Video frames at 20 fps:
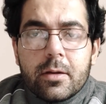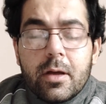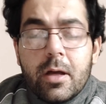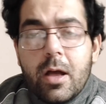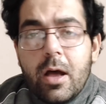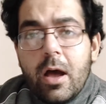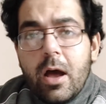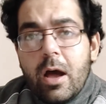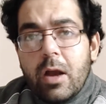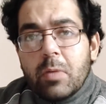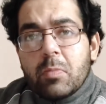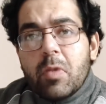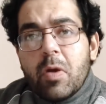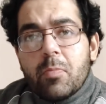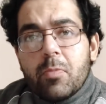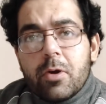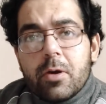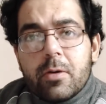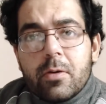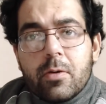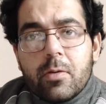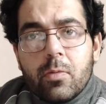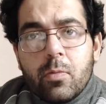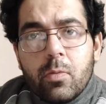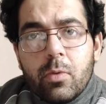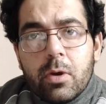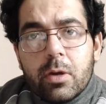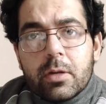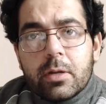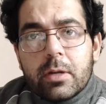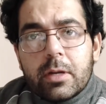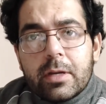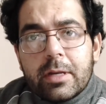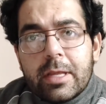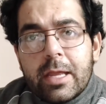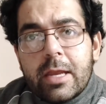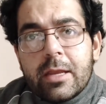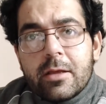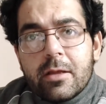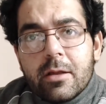I remember what
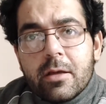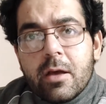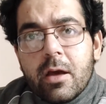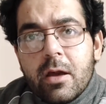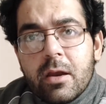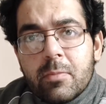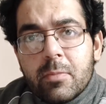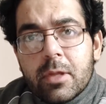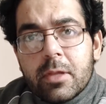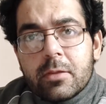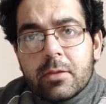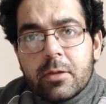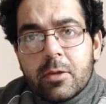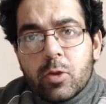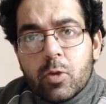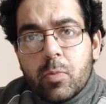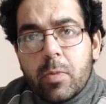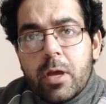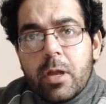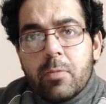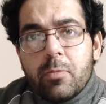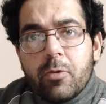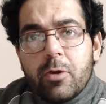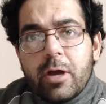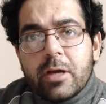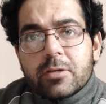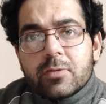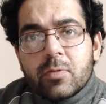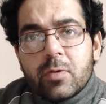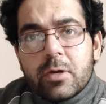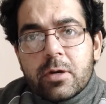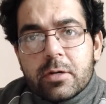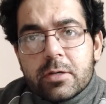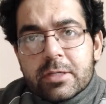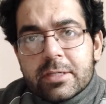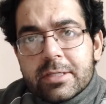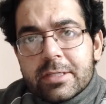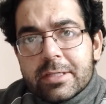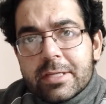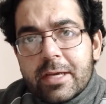Daniel Kahneman, the Nobel Prize winner,
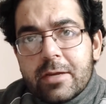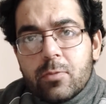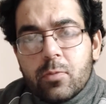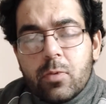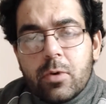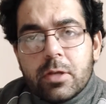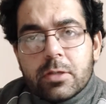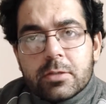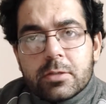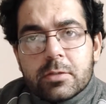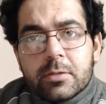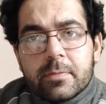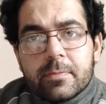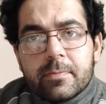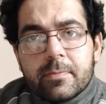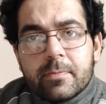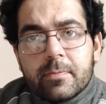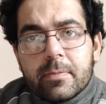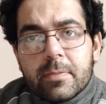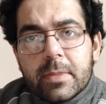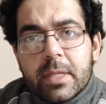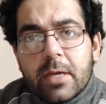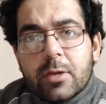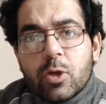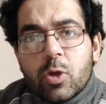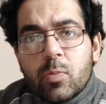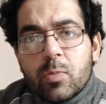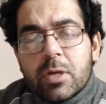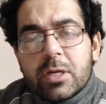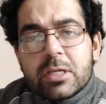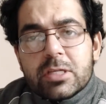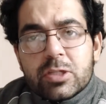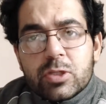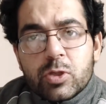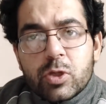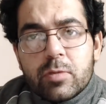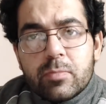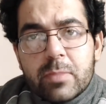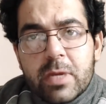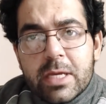said once, that human
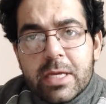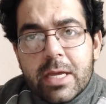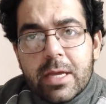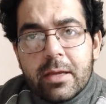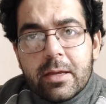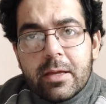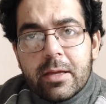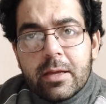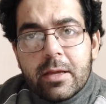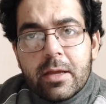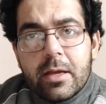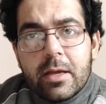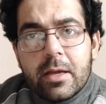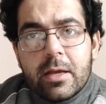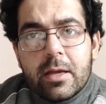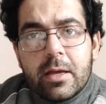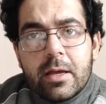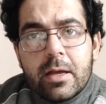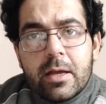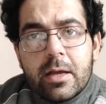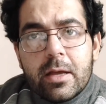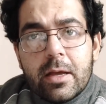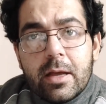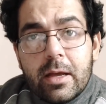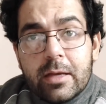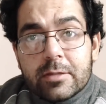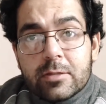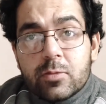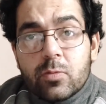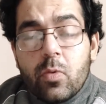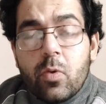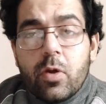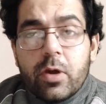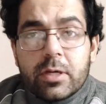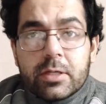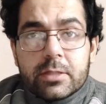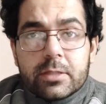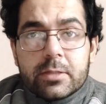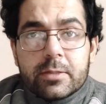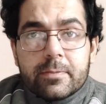decision making has
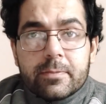noise.